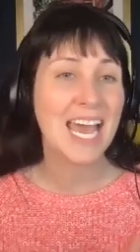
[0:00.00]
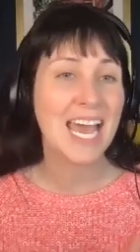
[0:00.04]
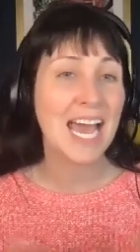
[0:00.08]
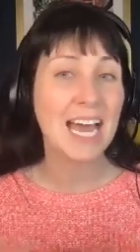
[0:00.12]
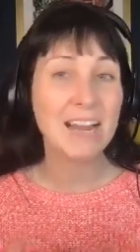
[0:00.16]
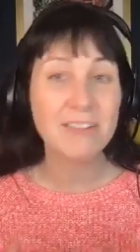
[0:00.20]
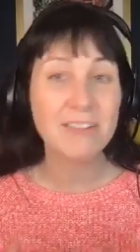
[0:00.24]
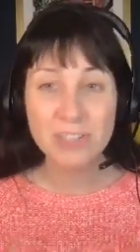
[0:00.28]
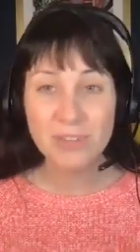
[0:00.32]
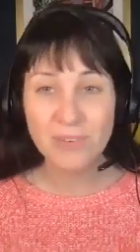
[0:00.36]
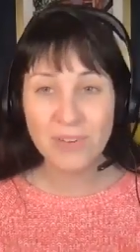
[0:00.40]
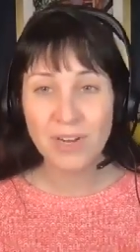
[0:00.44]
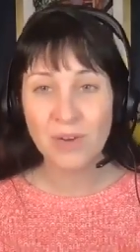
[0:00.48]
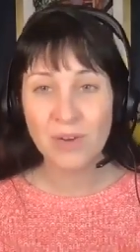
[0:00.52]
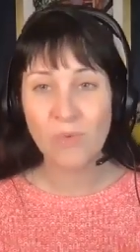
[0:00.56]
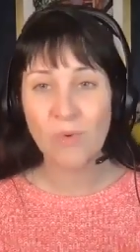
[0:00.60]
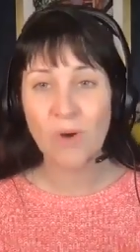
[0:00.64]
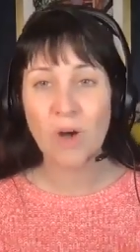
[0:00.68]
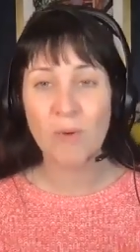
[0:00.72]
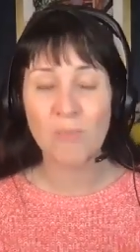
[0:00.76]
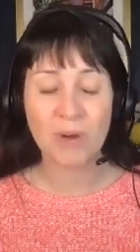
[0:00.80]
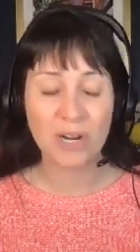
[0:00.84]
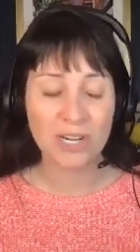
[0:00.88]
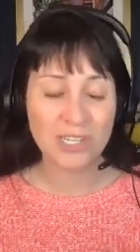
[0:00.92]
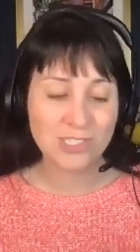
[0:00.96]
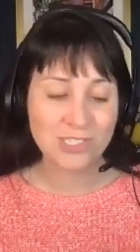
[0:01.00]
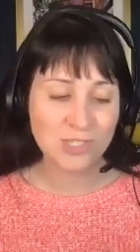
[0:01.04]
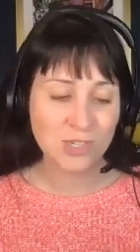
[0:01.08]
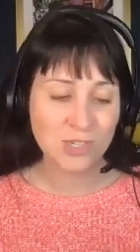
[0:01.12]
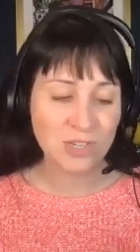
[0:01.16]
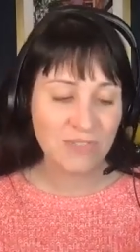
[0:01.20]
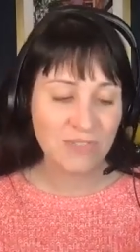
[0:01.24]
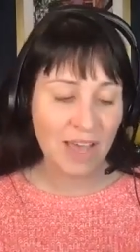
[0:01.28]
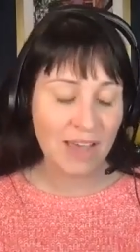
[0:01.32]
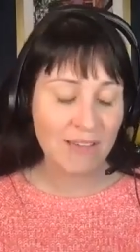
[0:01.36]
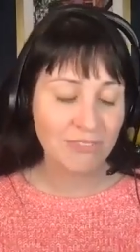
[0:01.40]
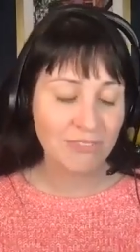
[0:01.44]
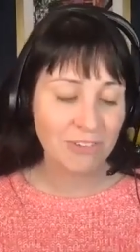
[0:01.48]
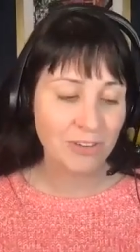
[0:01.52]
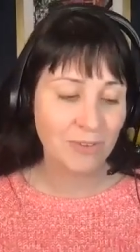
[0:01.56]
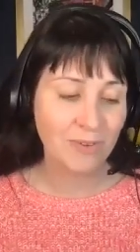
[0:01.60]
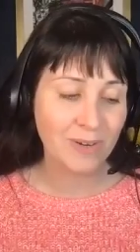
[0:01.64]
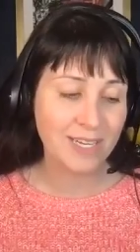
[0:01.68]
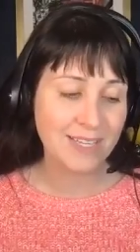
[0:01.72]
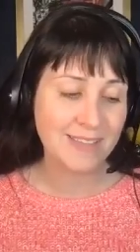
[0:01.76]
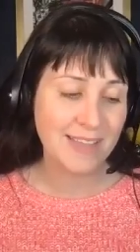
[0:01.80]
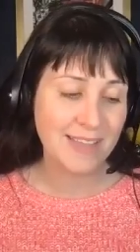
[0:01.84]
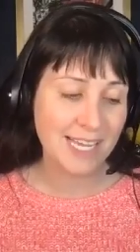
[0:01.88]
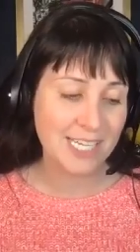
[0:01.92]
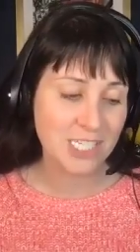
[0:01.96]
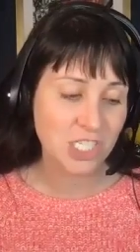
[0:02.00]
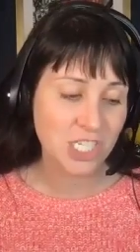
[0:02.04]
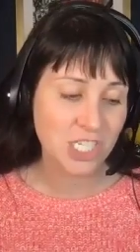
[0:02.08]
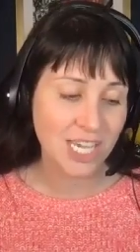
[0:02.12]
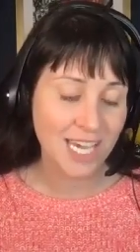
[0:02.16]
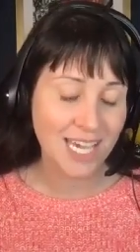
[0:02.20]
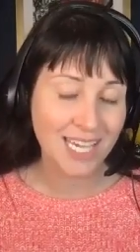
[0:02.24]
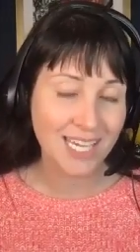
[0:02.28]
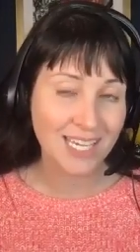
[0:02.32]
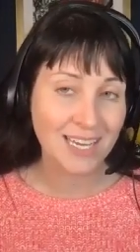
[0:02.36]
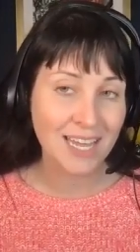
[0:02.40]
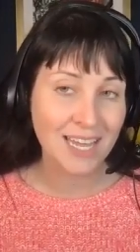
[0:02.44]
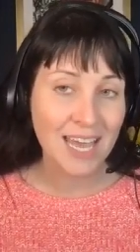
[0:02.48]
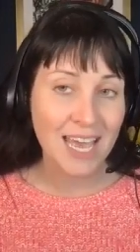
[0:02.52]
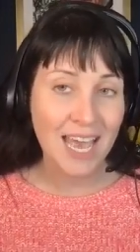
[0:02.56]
everyone at Walmart, sort of everyone in that chain.